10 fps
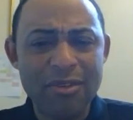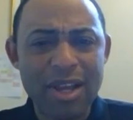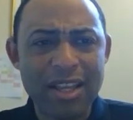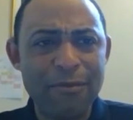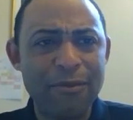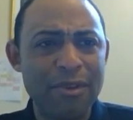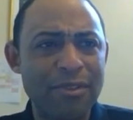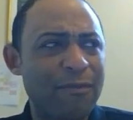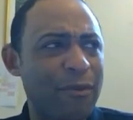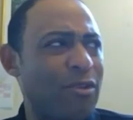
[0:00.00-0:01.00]
I came
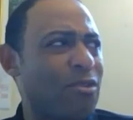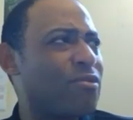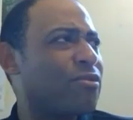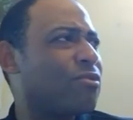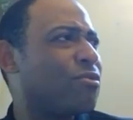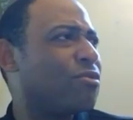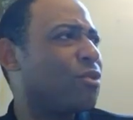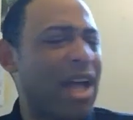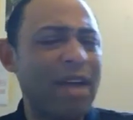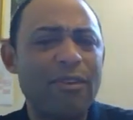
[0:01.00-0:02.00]
for those who
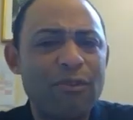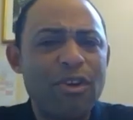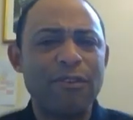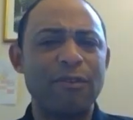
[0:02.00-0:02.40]
don't have a voice,